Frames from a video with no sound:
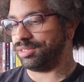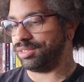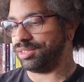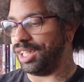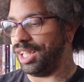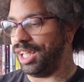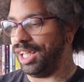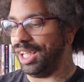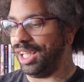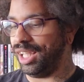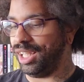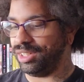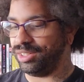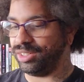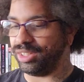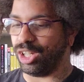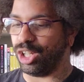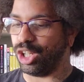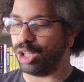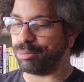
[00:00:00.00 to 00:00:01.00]
You
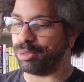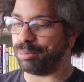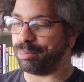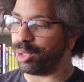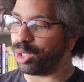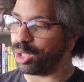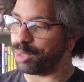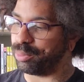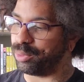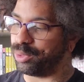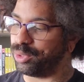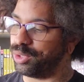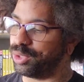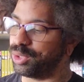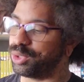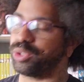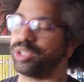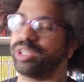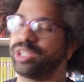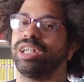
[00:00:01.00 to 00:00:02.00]
got Hermit Purple,
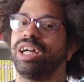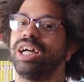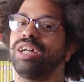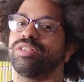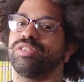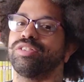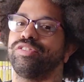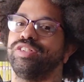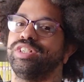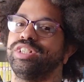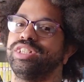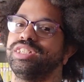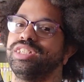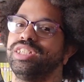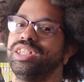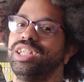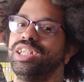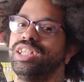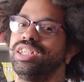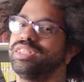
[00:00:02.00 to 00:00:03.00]
Green Hierophant.
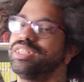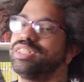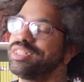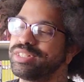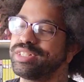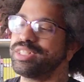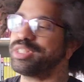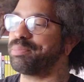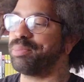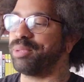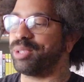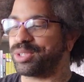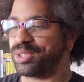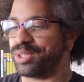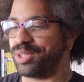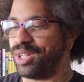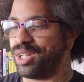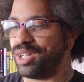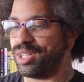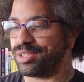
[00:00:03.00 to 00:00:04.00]
These books
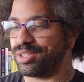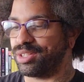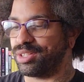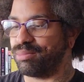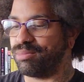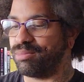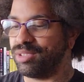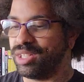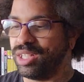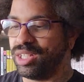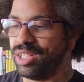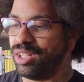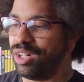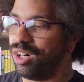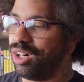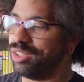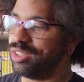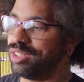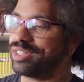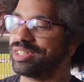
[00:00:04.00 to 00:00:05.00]
are awesome.
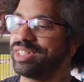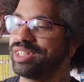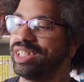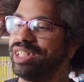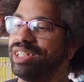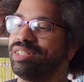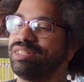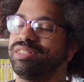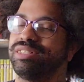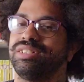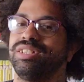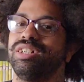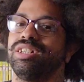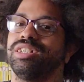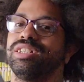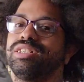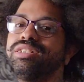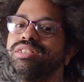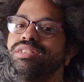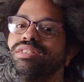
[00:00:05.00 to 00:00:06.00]
All the stands
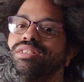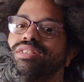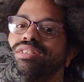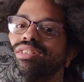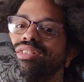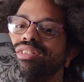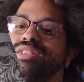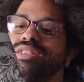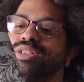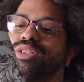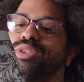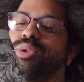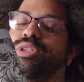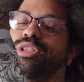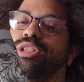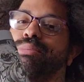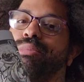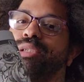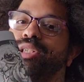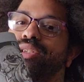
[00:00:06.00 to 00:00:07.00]
art towards
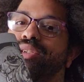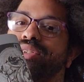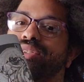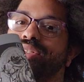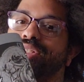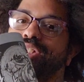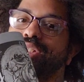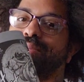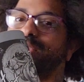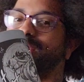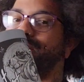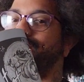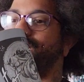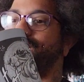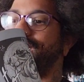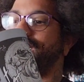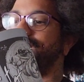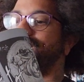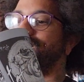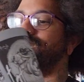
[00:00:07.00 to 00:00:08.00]
the middle is going to be
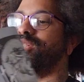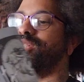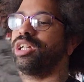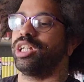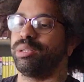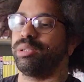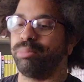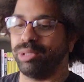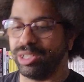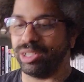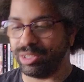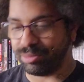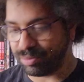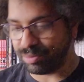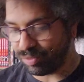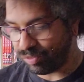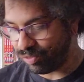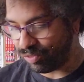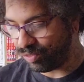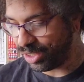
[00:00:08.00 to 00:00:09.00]
black and gray, but
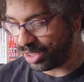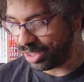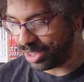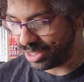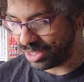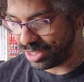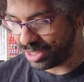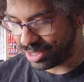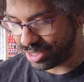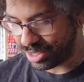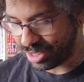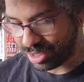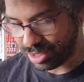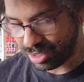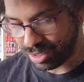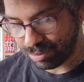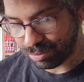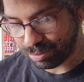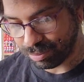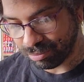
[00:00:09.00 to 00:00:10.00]
very
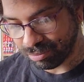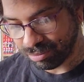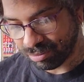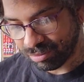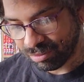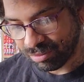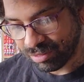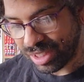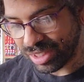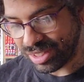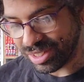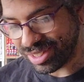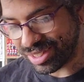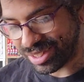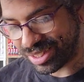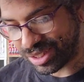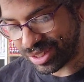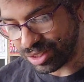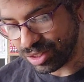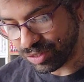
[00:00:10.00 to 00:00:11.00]
detailed. It's a
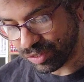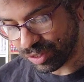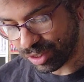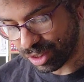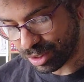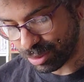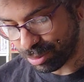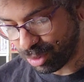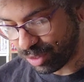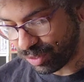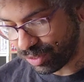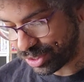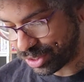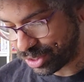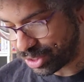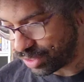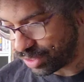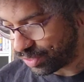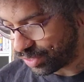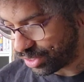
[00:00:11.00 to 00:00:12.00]
silver. It's more of a
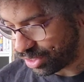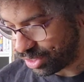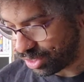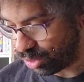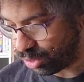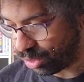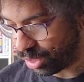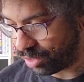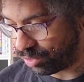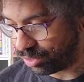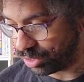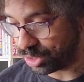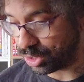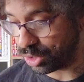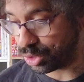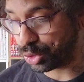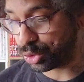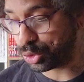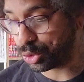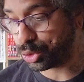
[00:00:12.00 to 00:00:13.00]
silver than a gray, which is
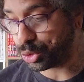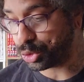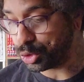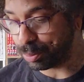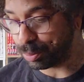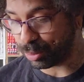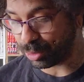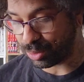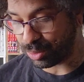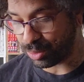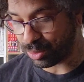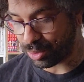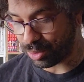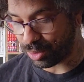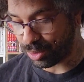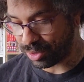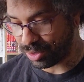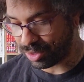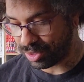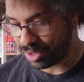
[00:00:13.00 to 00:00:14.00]
super cool.